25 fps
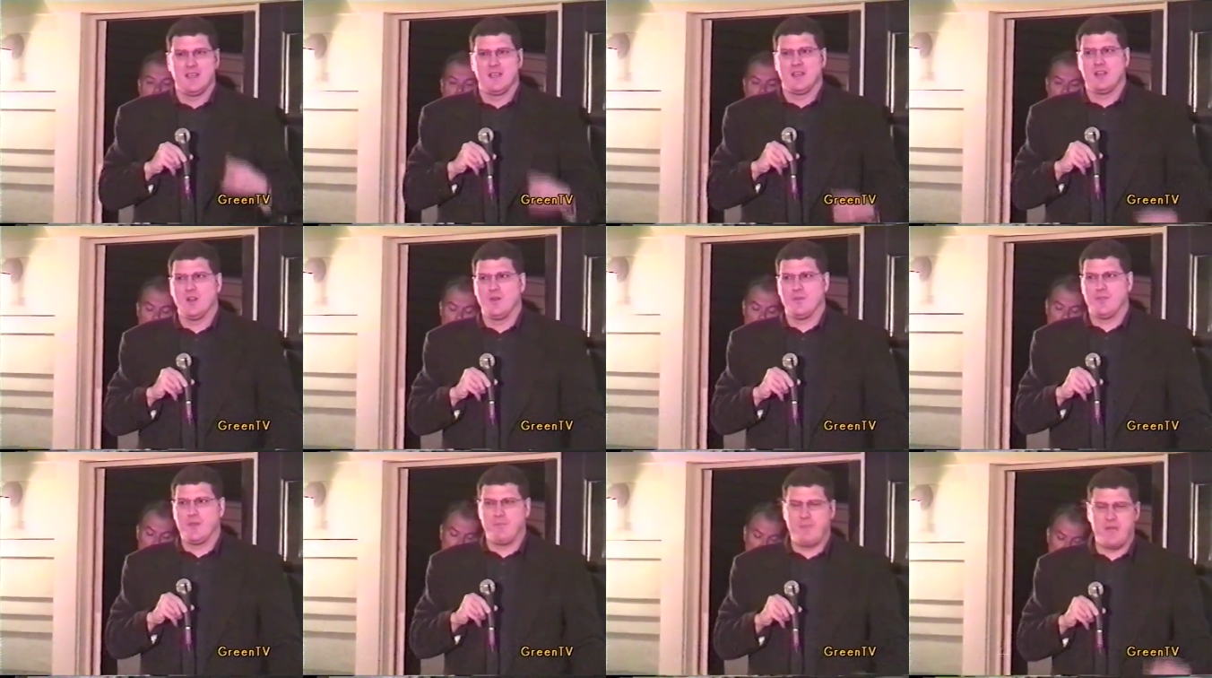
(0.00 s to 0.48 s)

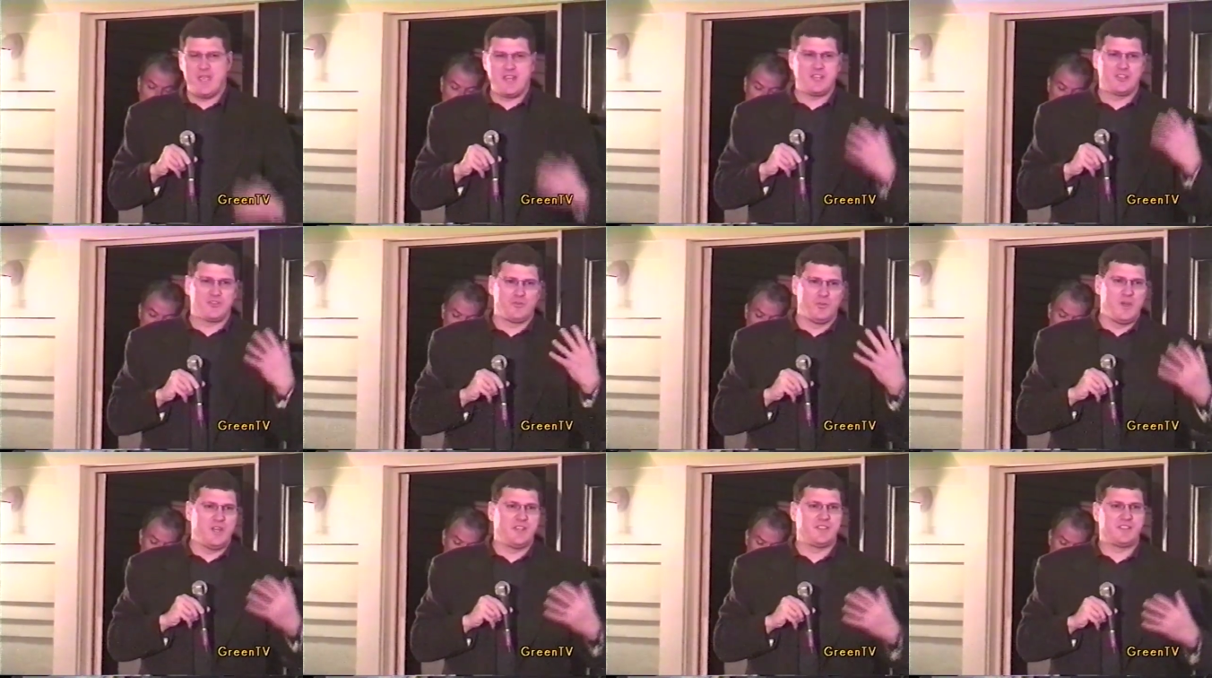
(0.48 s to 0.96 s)
you know, the
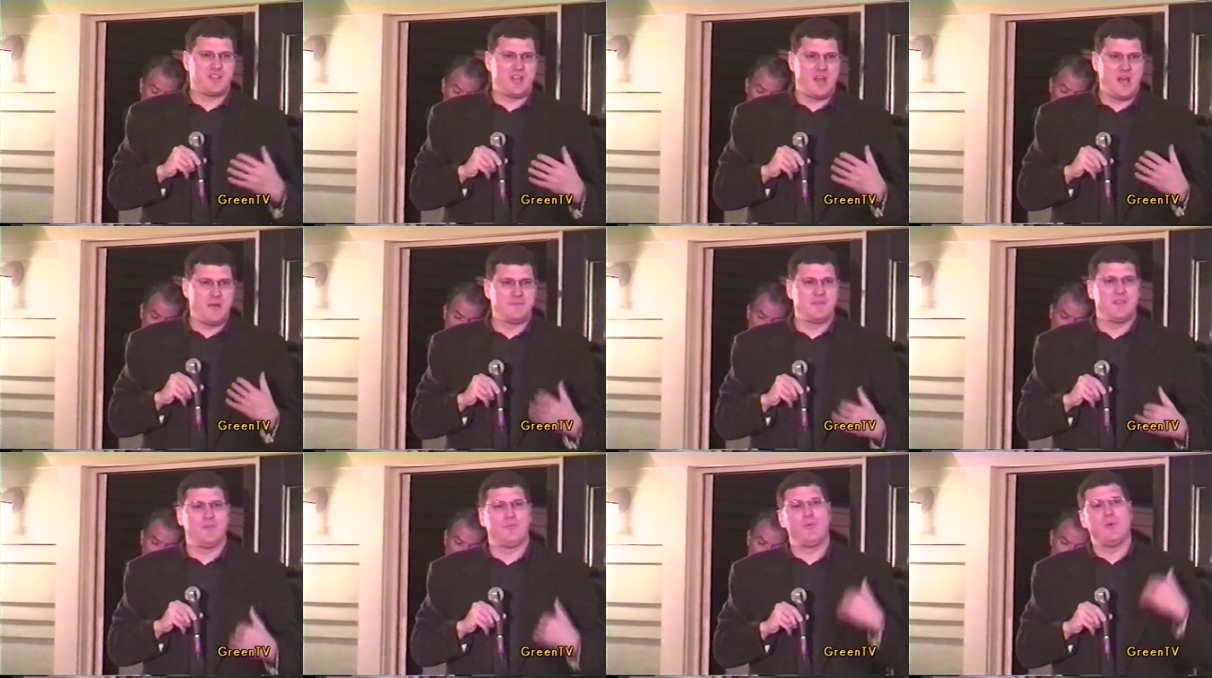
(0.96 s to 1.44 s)
biggest risk
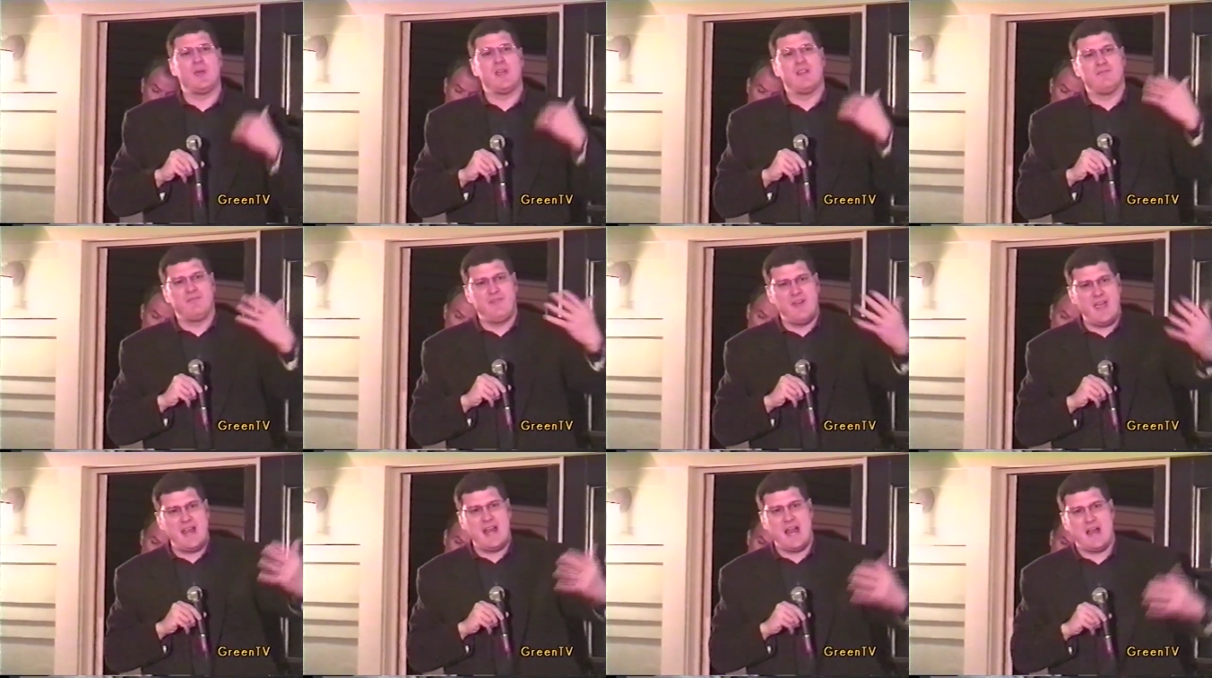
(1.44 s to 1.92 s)
comes if we
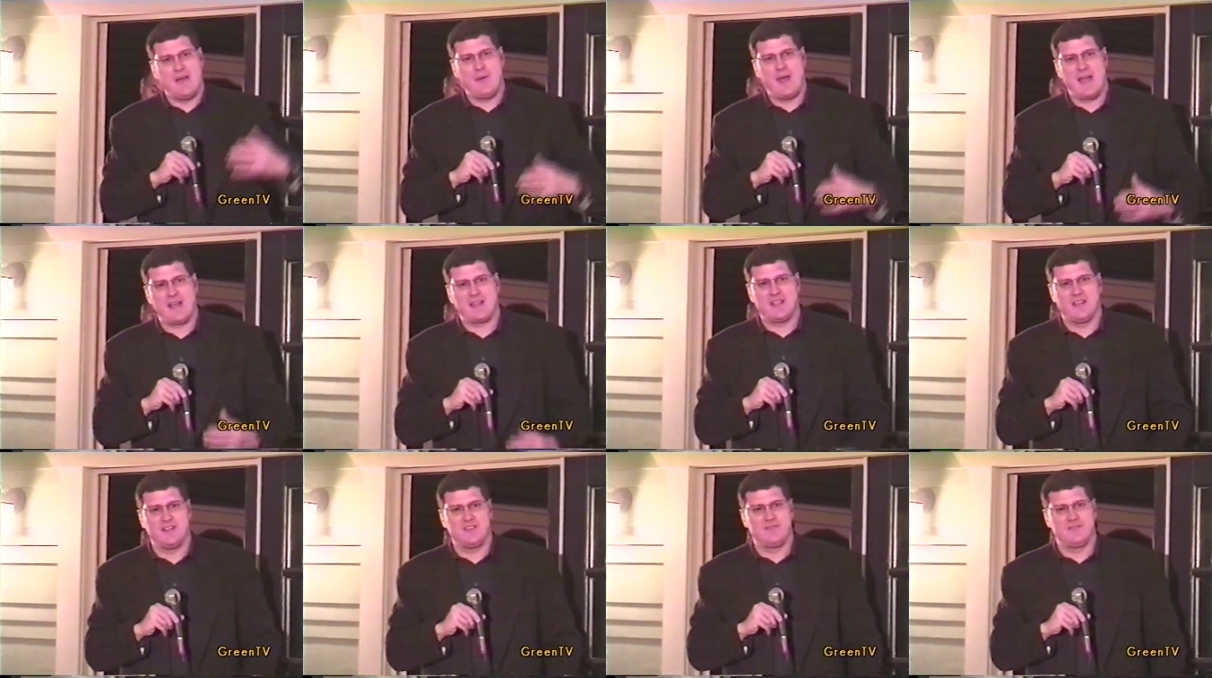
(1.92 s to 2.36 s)
invade Iraq.